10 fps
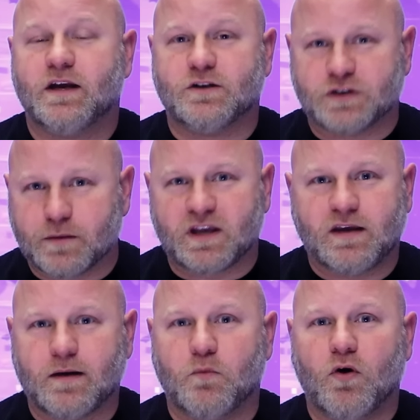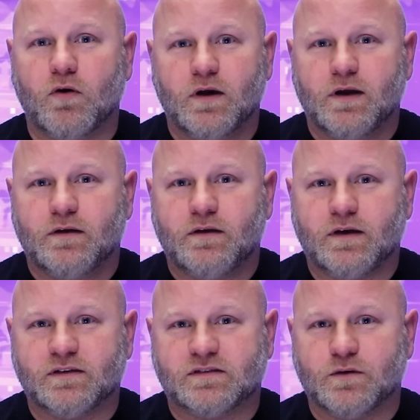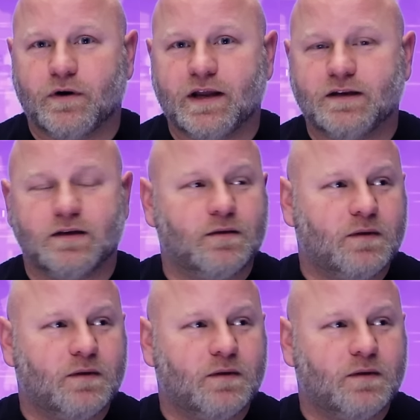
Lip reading: And Jimmy Kimmel is doing it